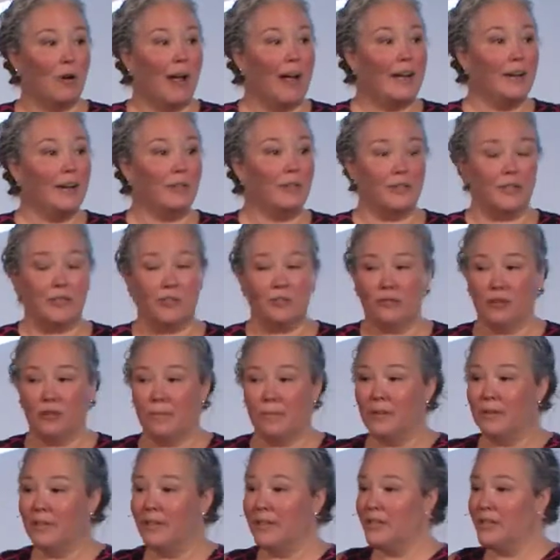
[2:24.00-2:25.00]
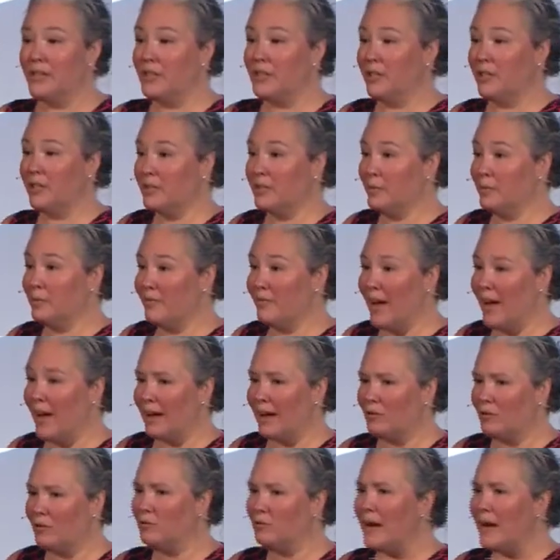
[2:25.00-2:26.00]
trials and tribulations. We've
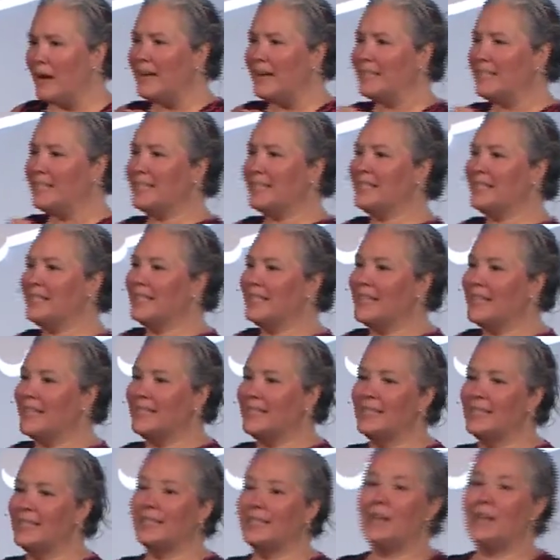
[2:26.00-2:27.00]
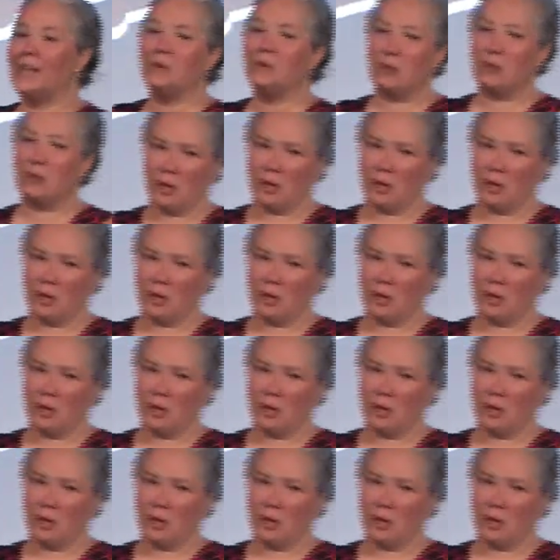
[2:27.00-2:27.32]
had grand successes and